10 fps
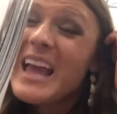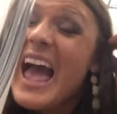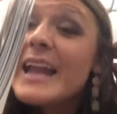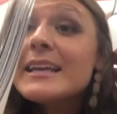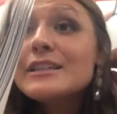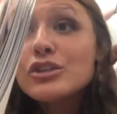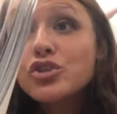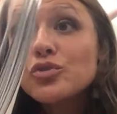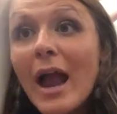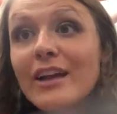any
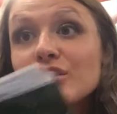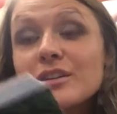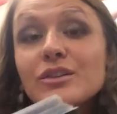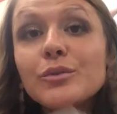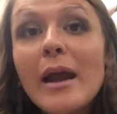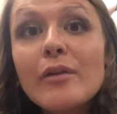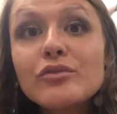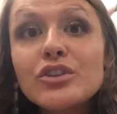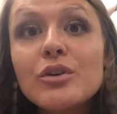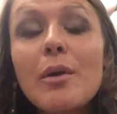distractions
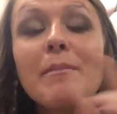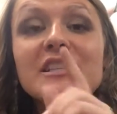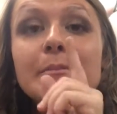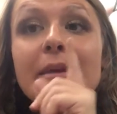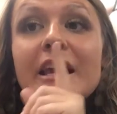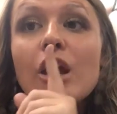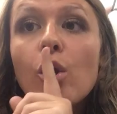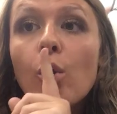around you. It must be.